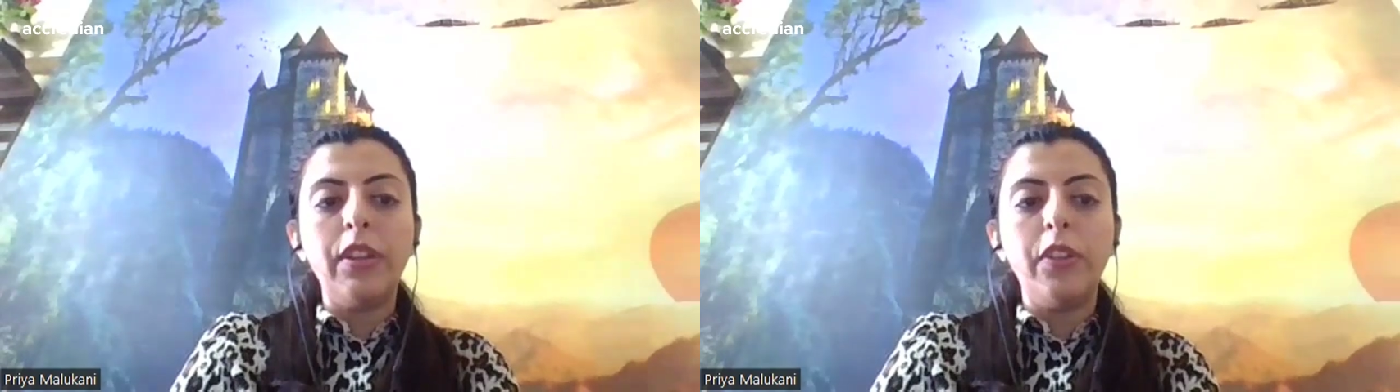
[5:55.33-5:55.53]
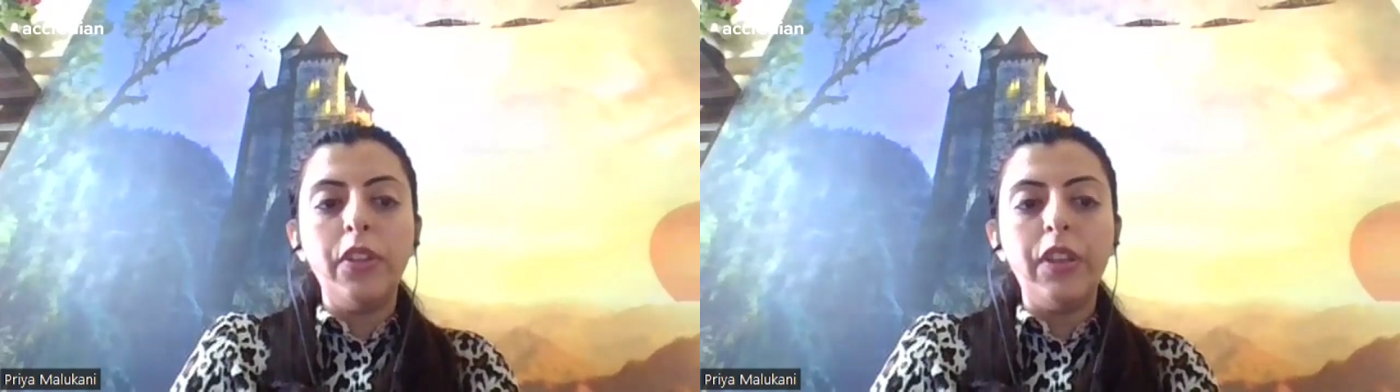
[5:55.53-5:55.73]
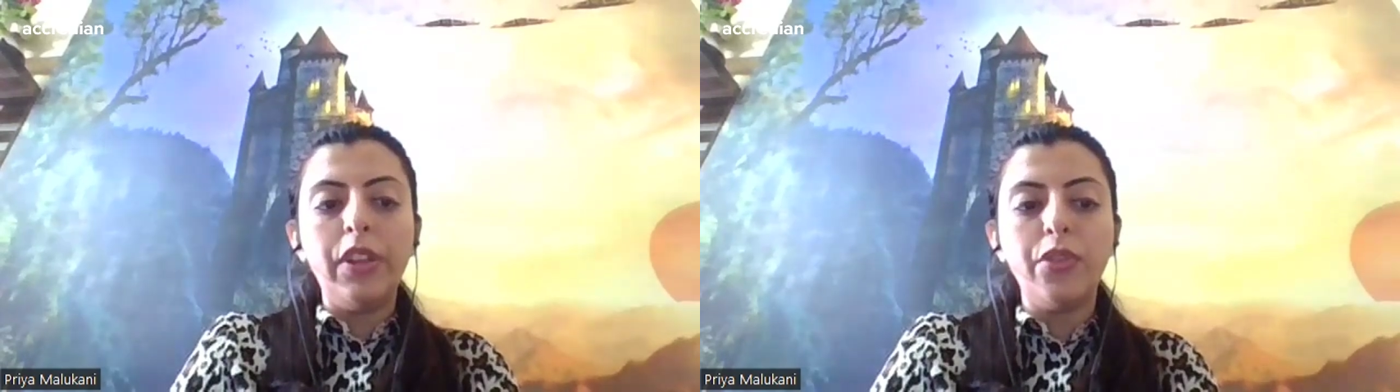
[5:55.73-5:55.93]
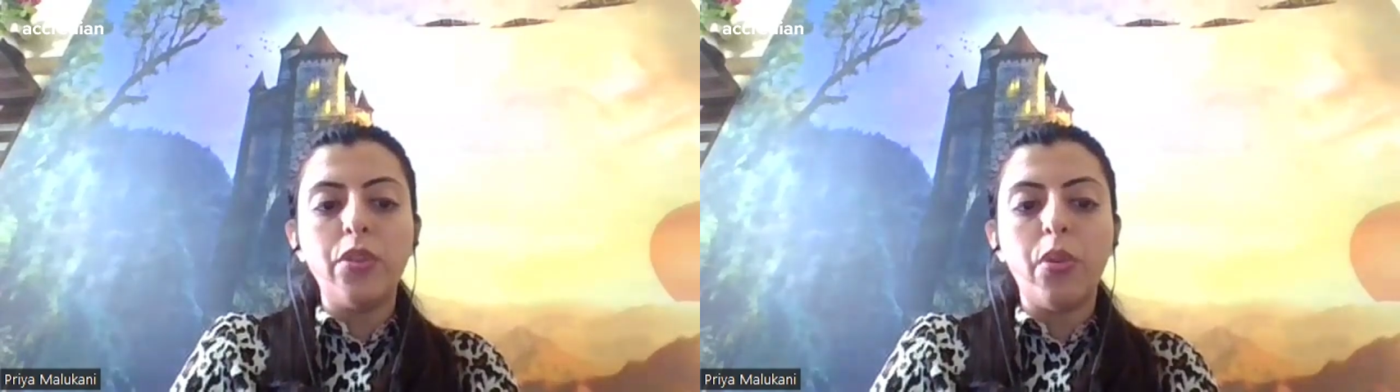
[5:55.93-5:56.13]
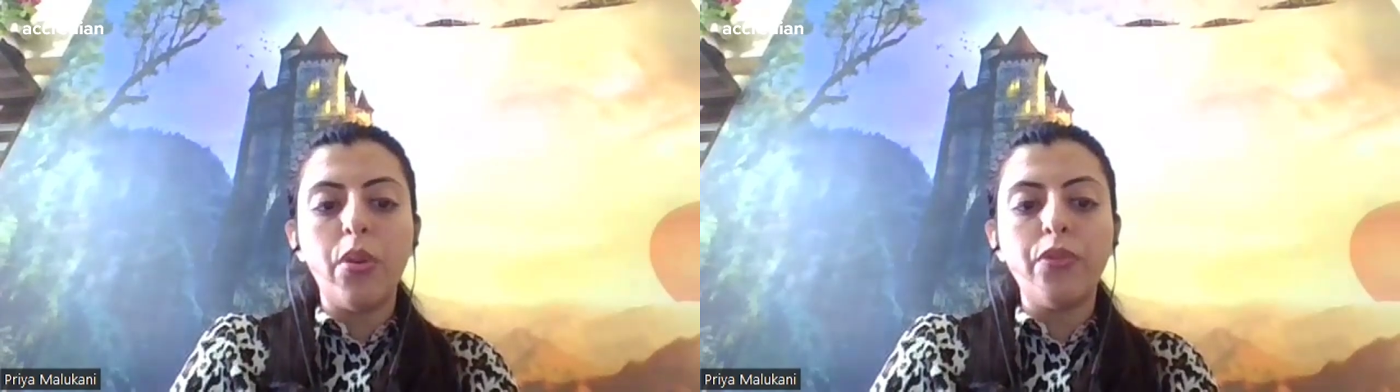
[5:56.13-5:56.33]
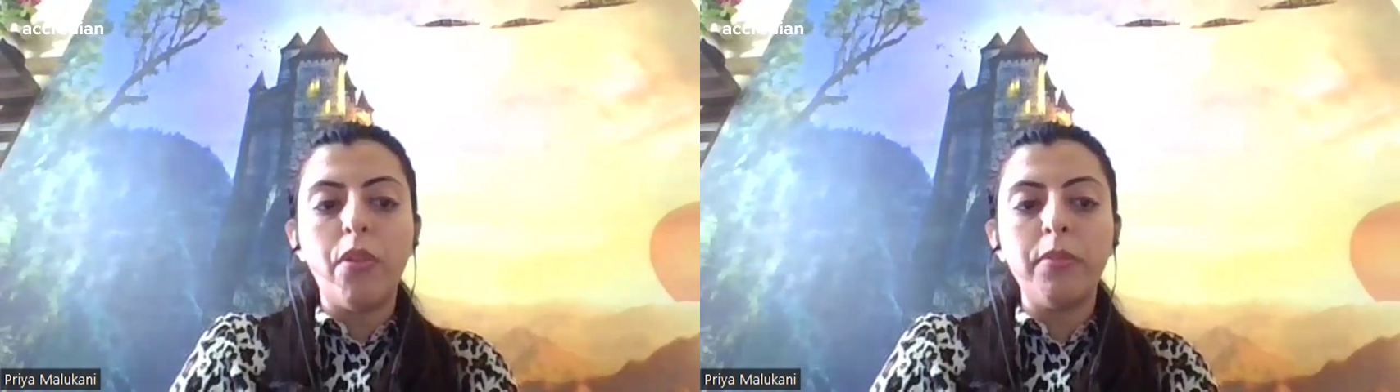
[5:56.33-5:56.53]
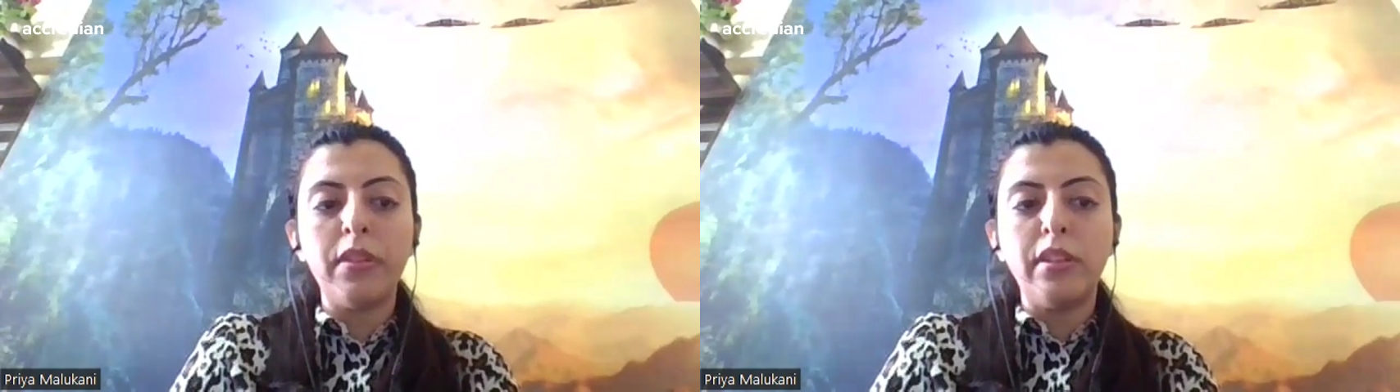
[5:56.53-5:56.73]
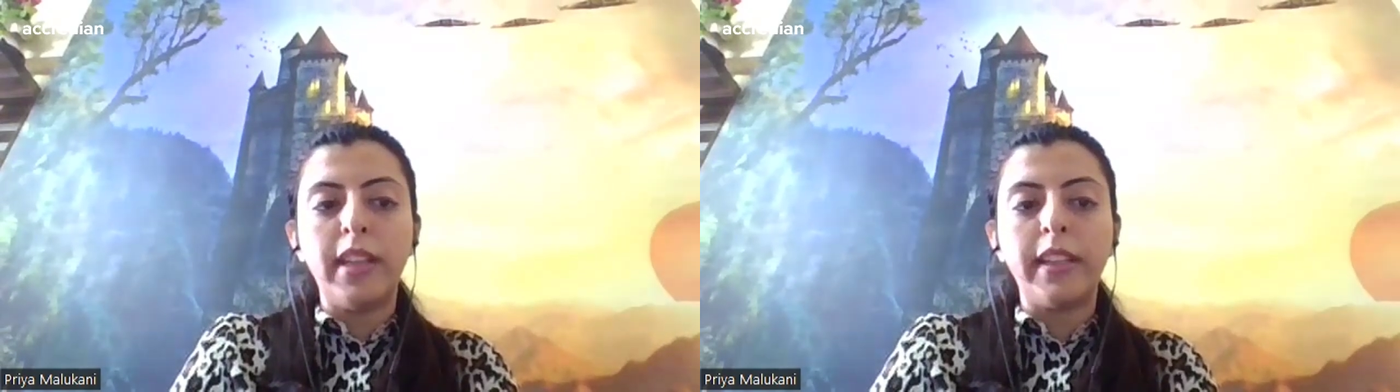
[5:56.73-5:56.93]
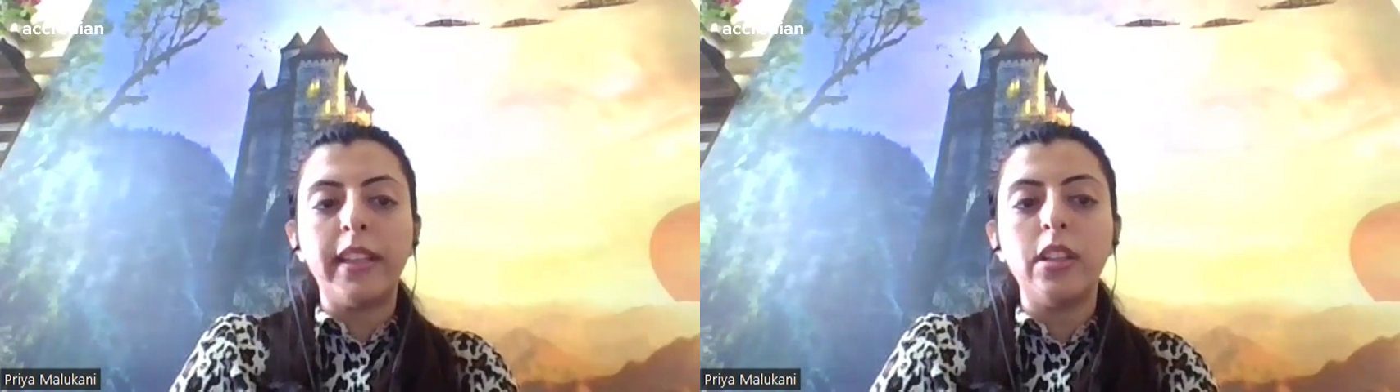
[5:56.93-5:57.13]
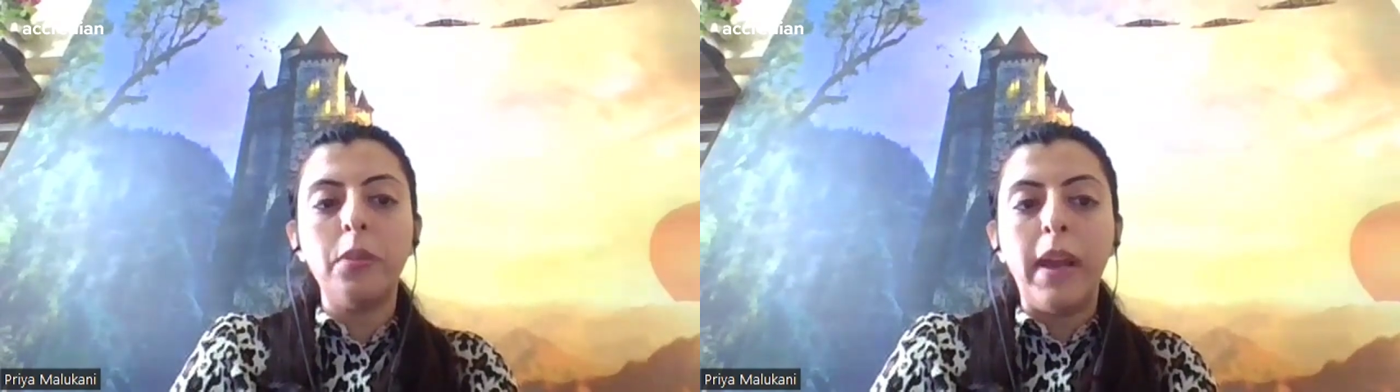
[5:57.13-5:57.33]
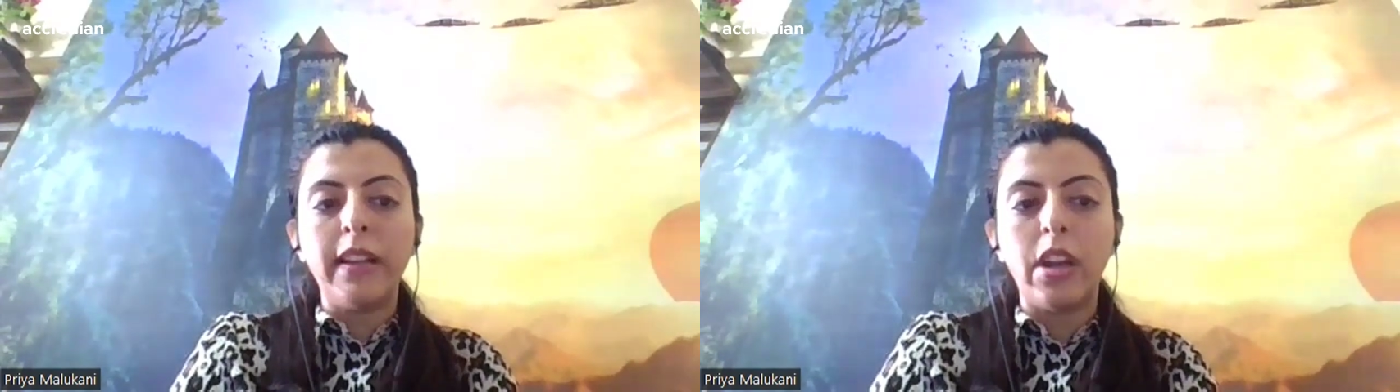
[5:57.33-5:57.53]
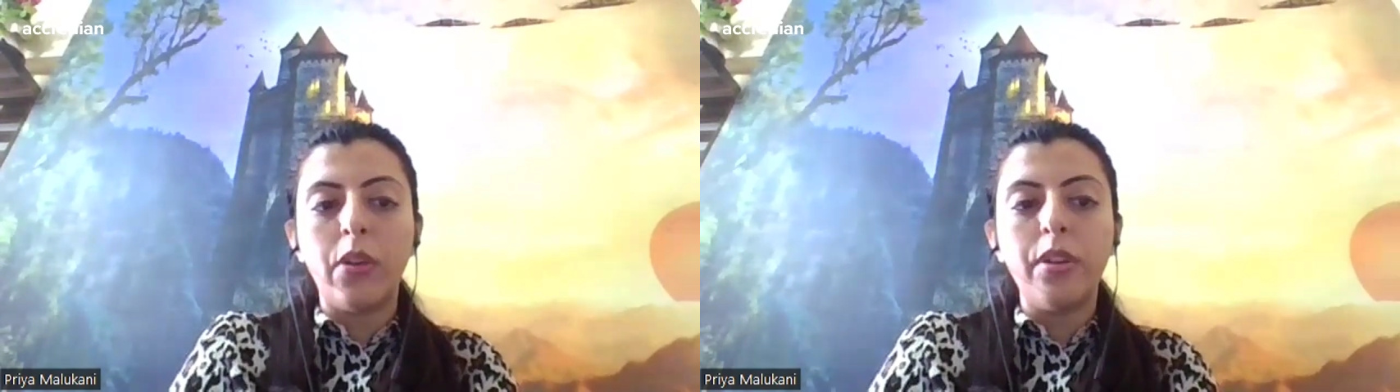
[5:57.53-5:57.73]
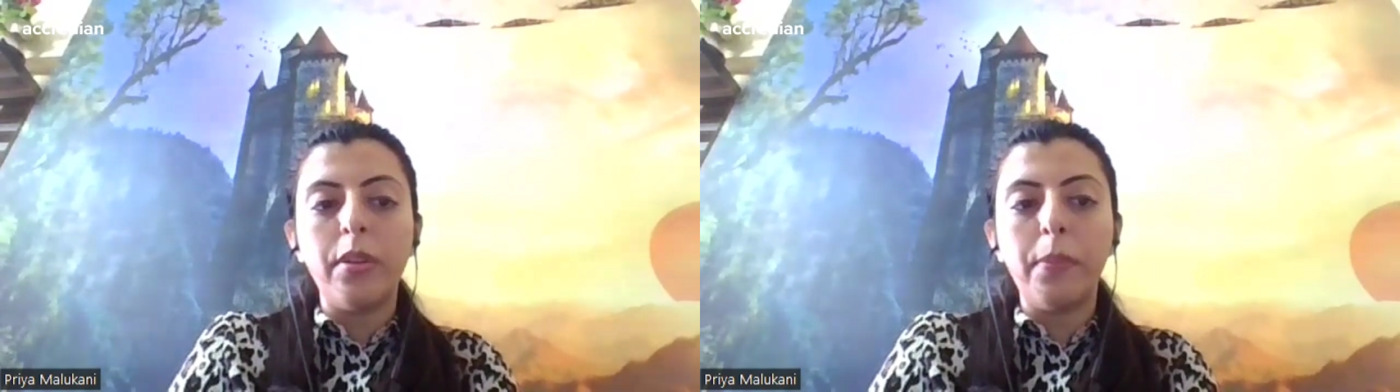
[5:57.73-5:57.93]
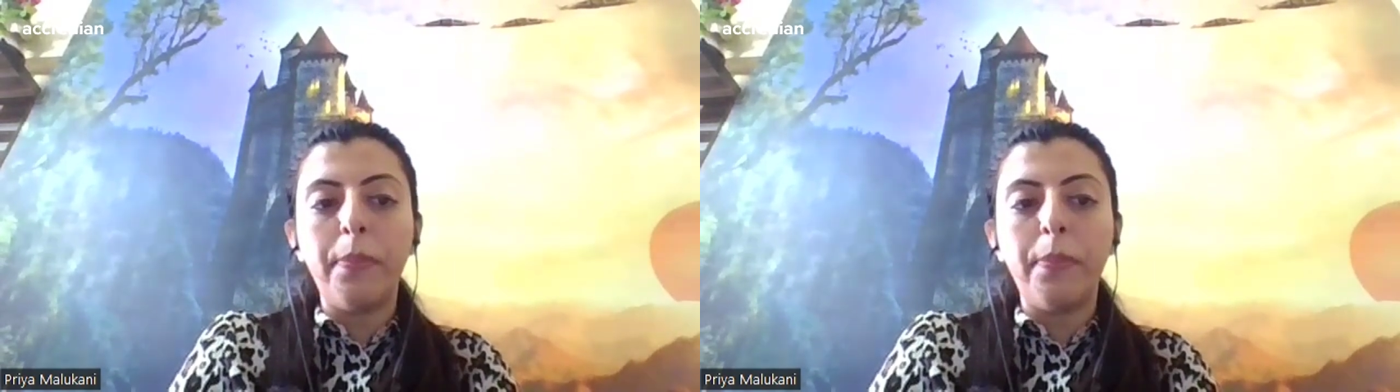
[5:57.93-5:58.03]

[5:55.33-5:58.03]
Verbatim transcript: Even if you're not from the technical background,